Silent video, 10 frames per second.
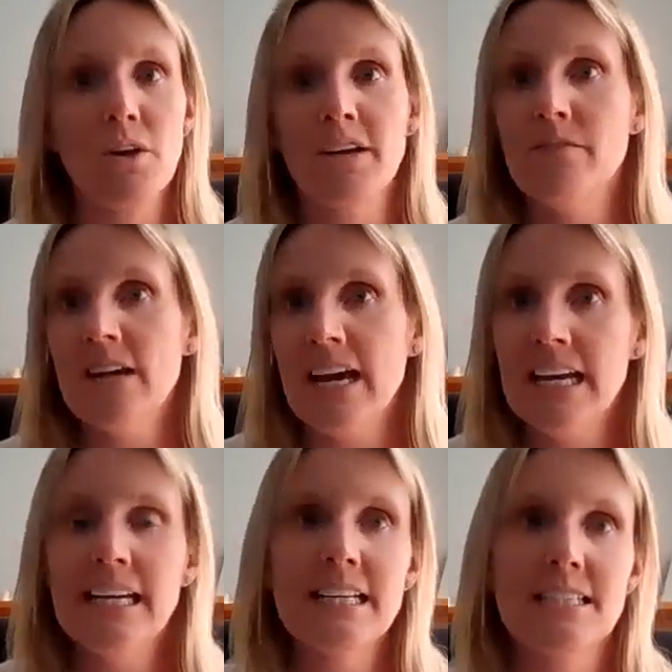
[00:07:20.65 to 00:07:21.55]
Like if you're
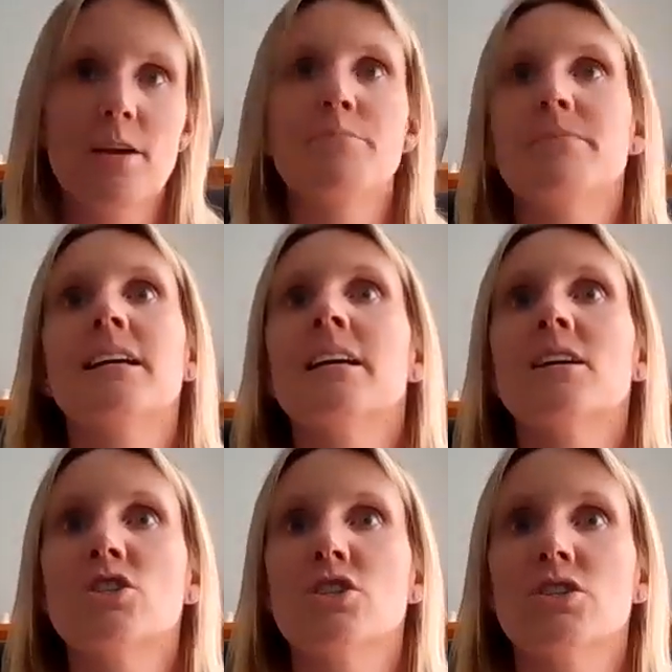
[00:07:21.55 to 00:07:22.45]
eating
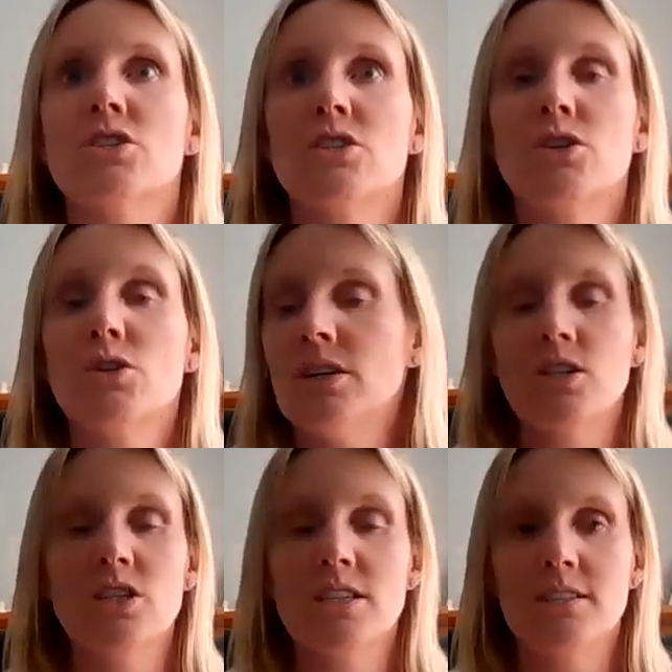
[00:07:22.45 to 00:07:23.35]
something, you
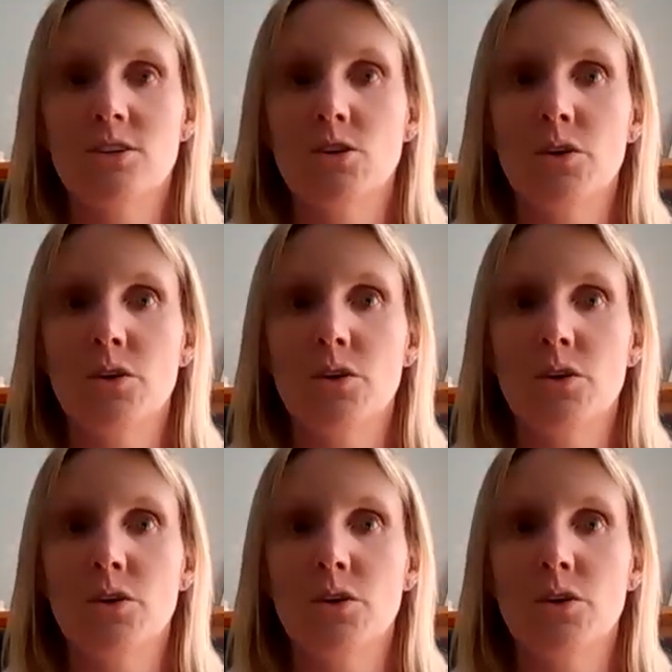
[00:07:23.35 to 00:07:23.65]
can just,